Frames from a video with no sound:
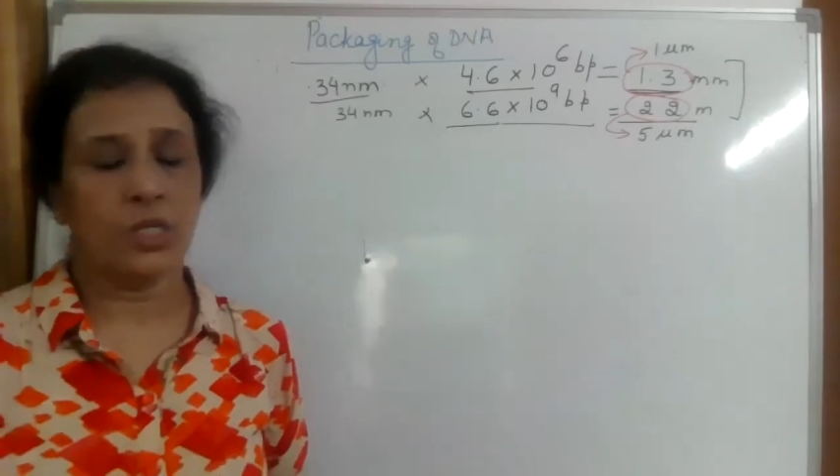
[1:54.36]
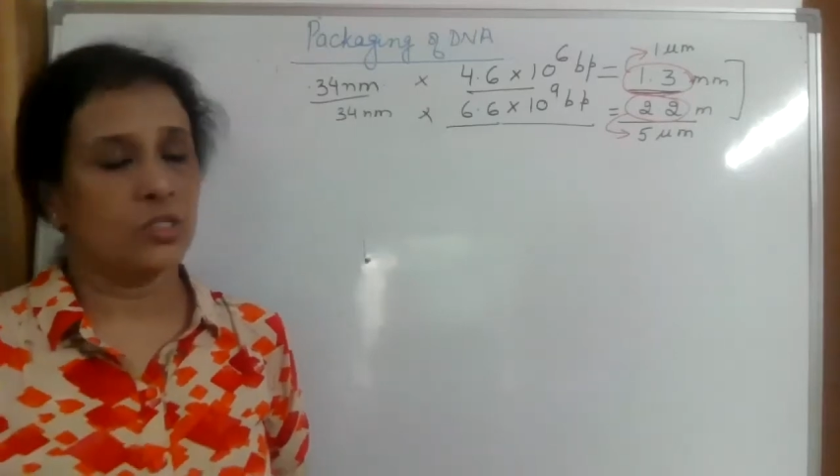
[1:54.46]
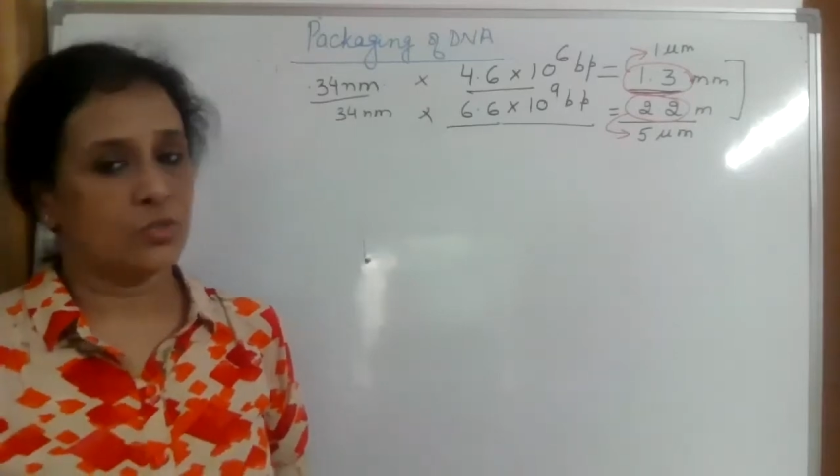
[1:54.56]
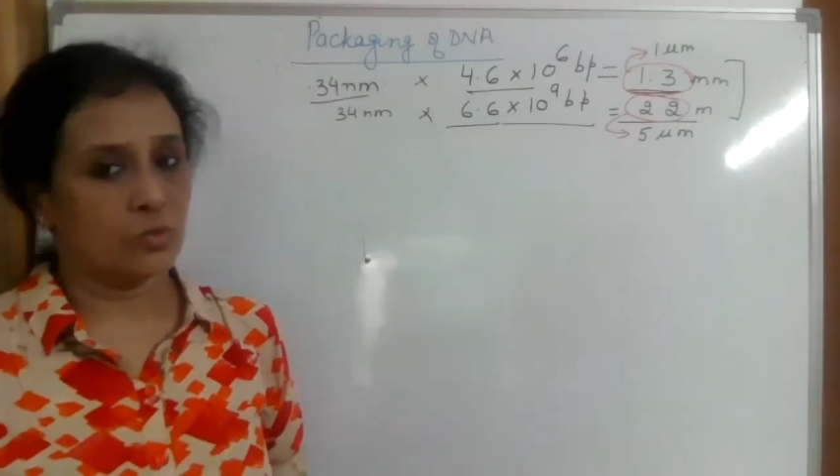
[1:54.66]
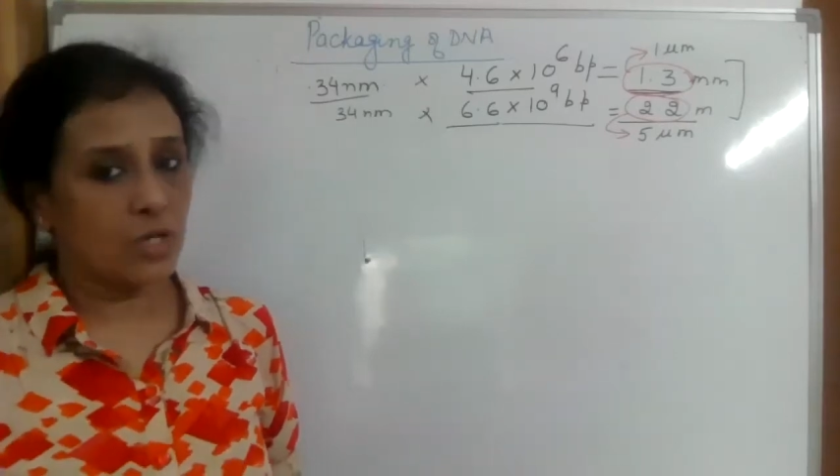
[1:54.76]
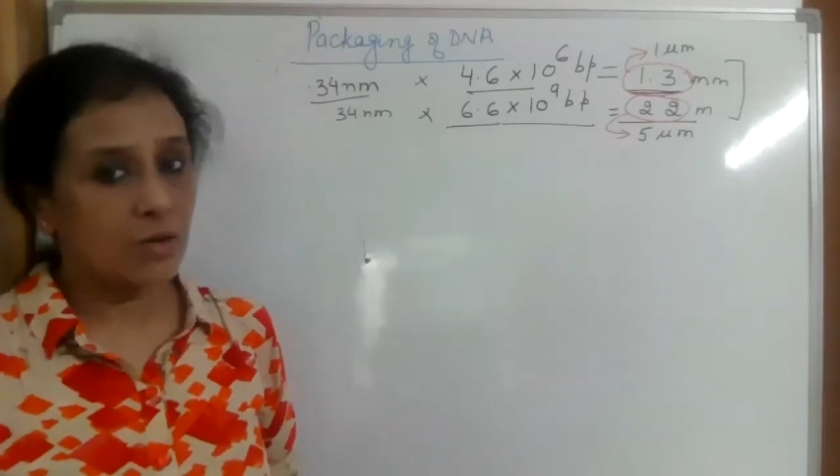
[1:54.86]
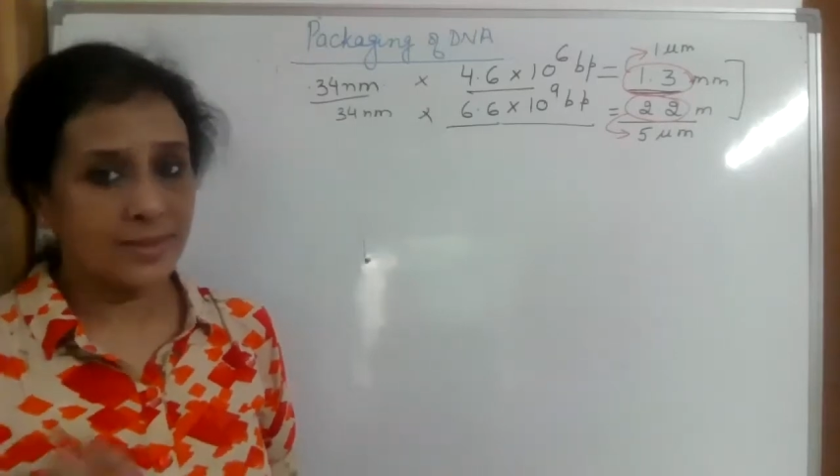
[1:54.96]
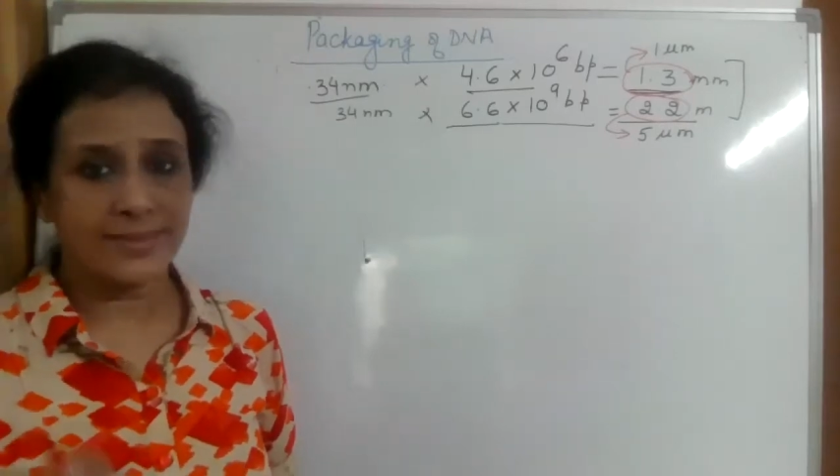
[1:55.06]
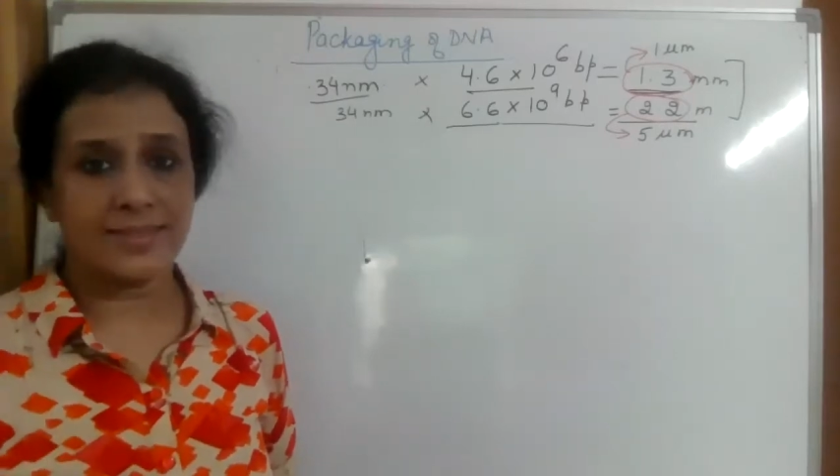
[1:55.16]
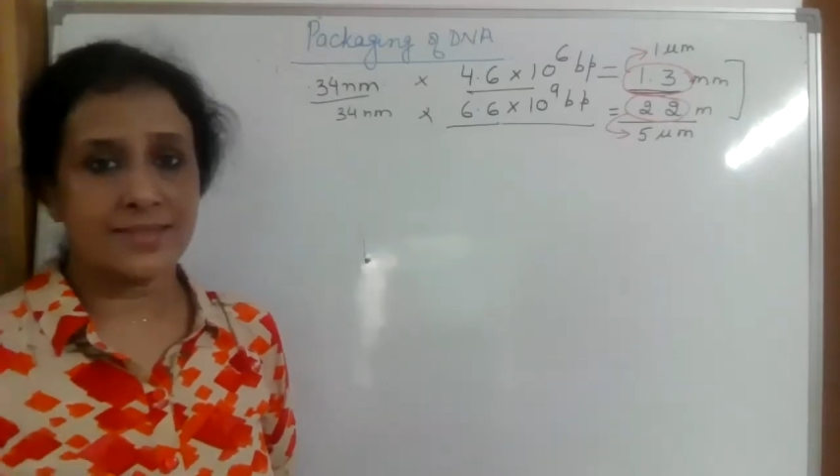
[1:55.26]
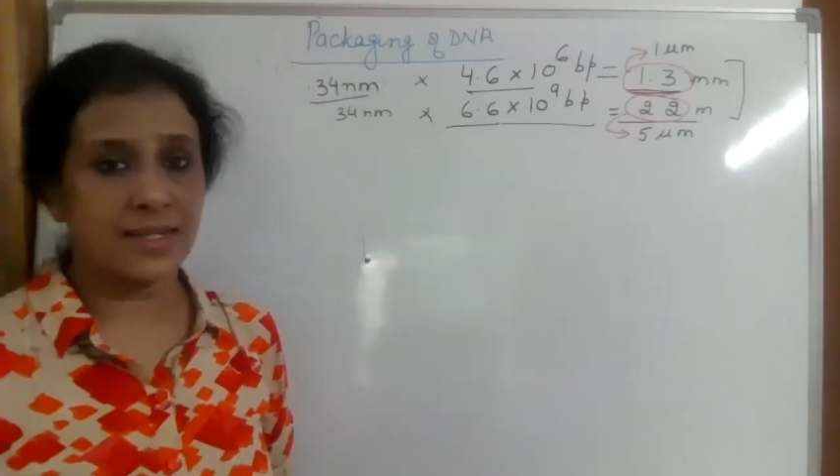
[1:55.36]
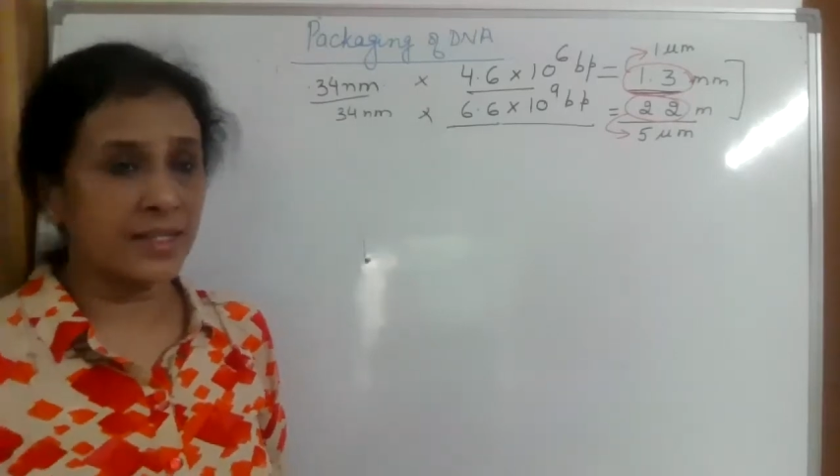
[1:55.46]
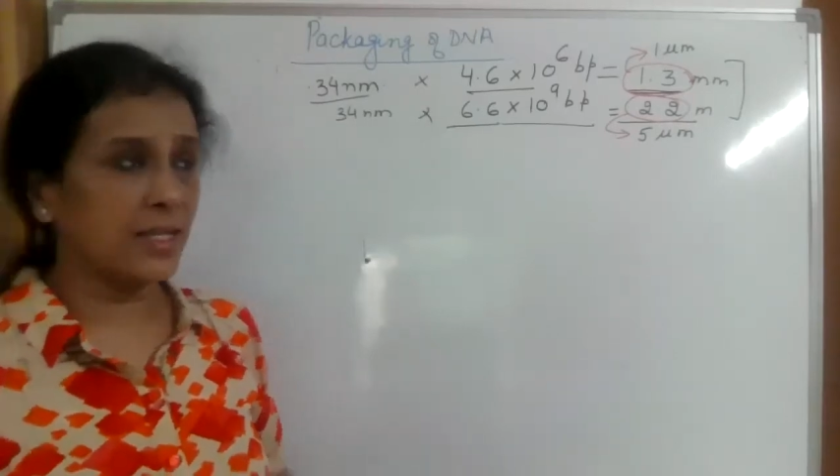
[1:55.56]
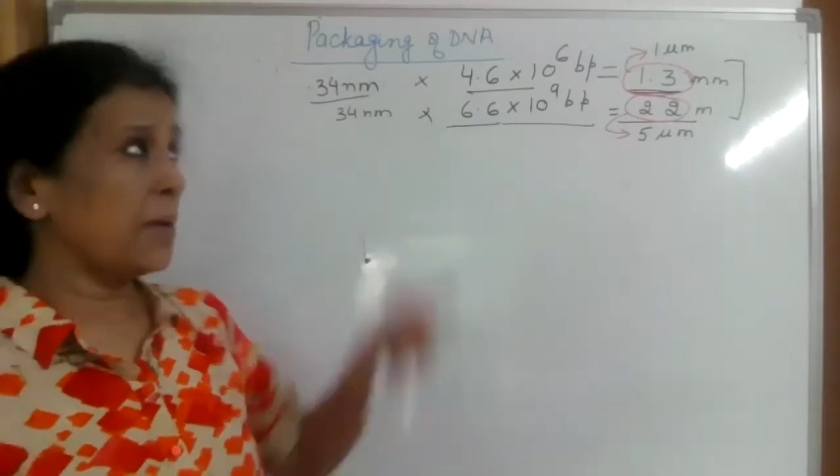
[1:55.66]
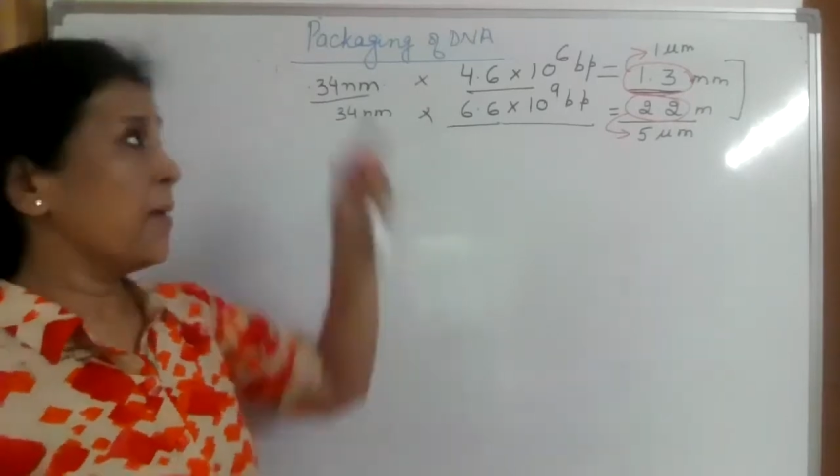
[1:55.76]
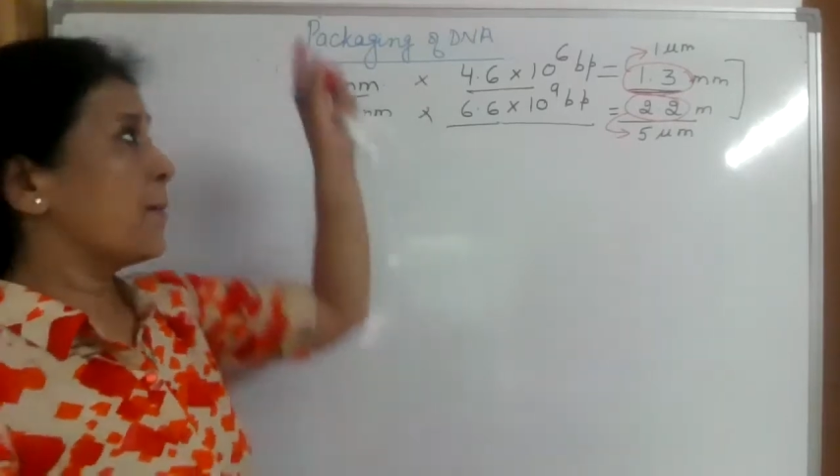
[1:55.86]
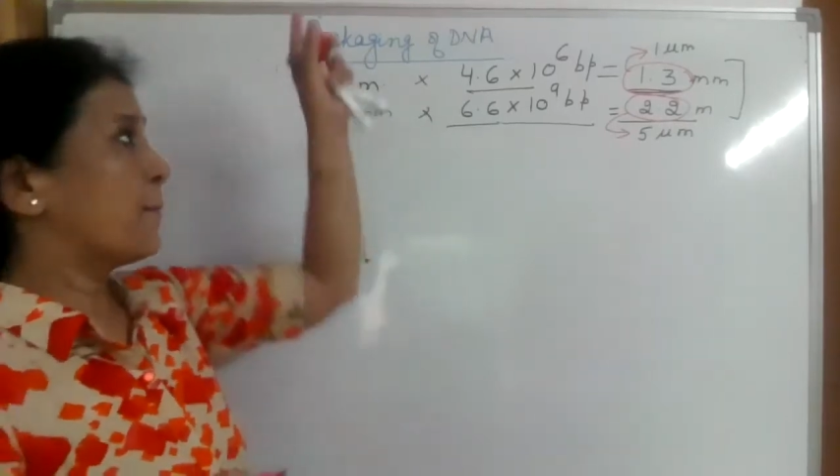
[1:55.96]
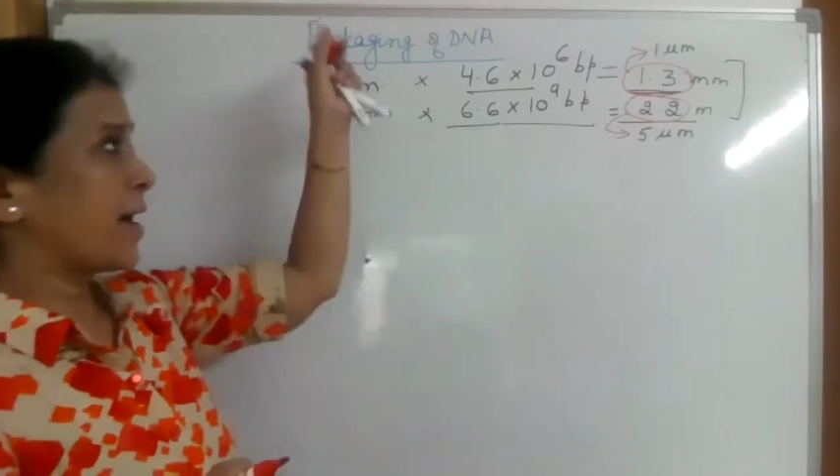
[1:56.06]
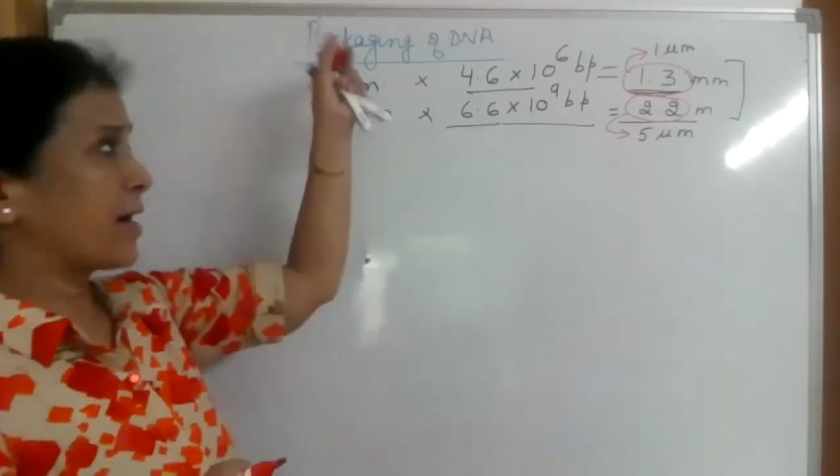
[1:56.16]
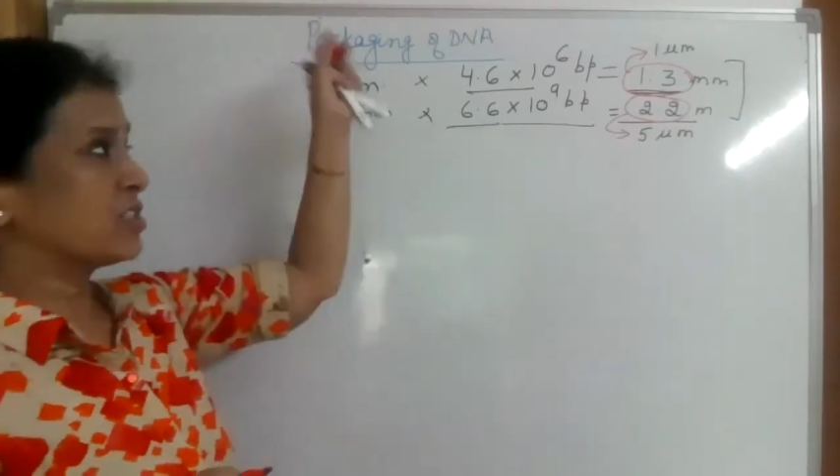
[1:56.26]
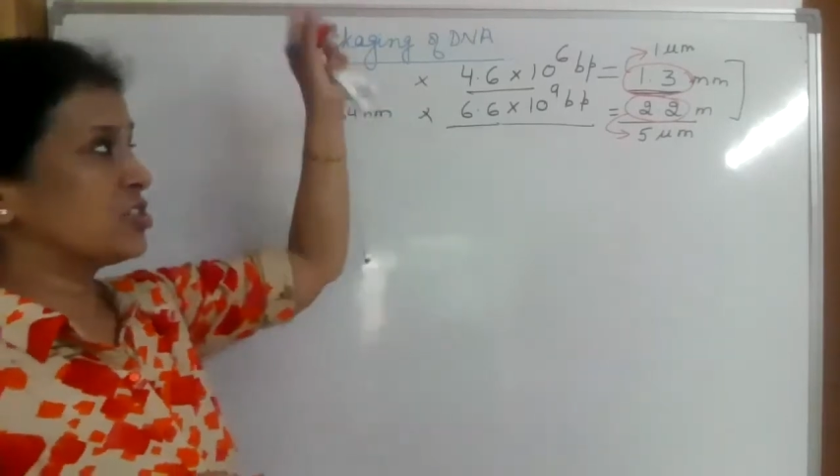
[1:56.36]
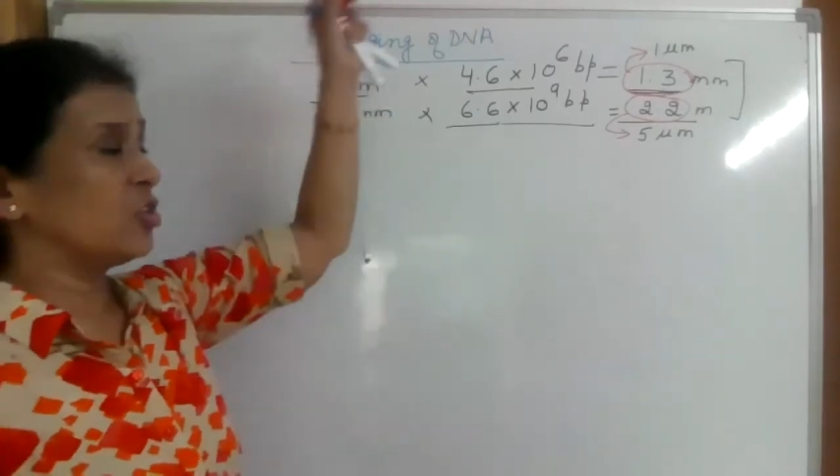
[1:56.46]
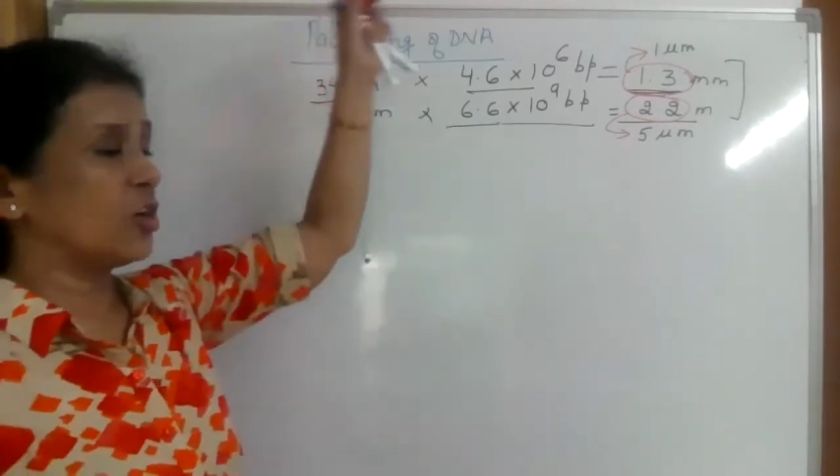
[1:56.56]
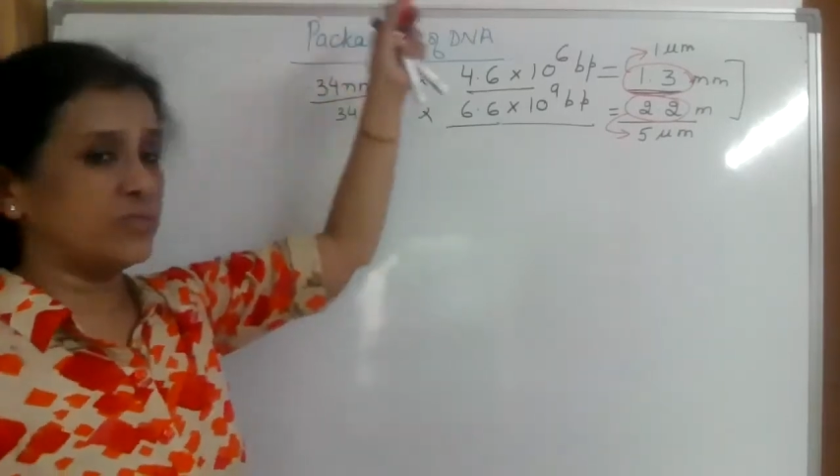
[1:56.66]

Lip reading: So now let us study packaging of